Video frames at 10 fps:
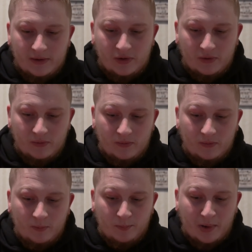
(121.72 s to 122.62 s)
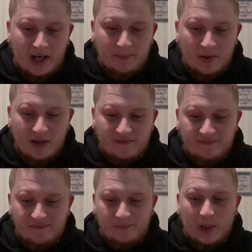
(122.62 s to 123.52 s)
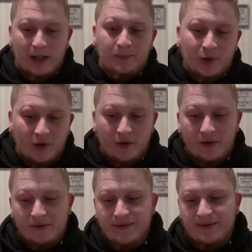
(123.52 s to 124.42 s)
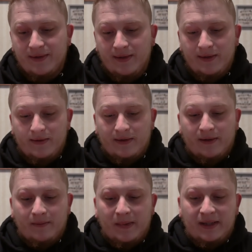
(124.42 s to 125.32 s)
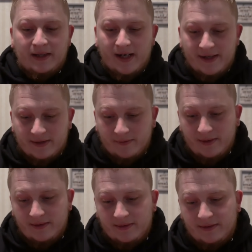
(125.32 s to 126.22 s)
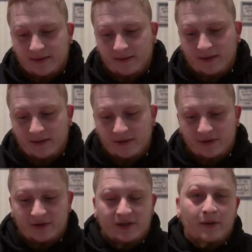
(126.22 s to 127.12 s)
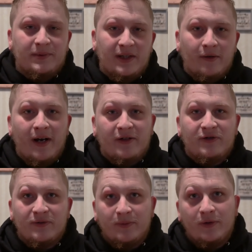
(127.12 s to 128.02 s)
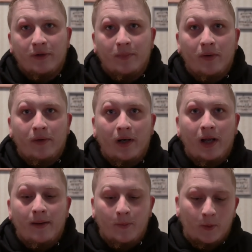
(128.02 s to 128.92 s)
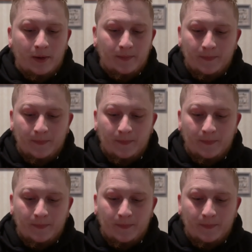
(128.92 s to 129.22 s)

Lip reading: to pop cards, make geysers. It just helps interactions with your opponent a lot more.